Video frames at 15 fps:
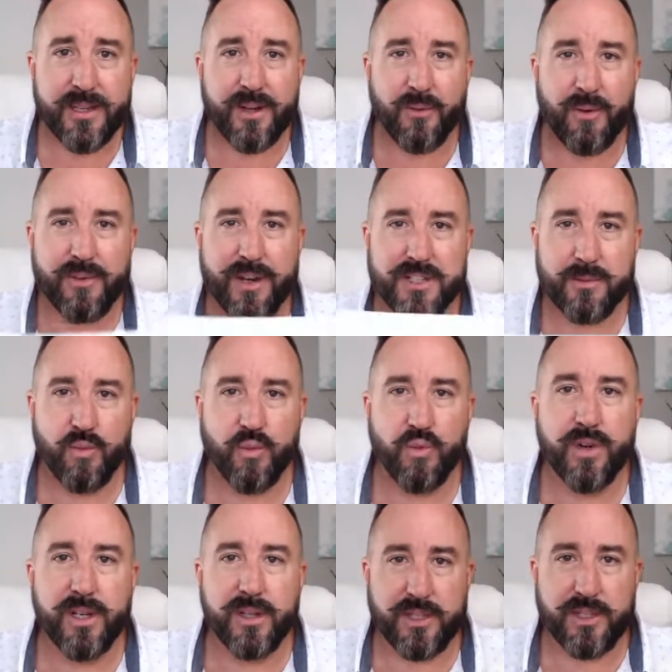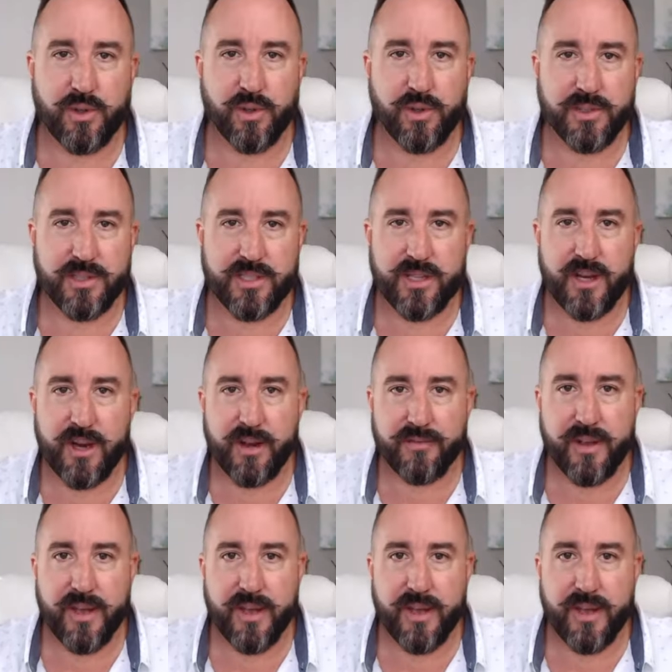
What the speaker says: We've got some really cool stuff.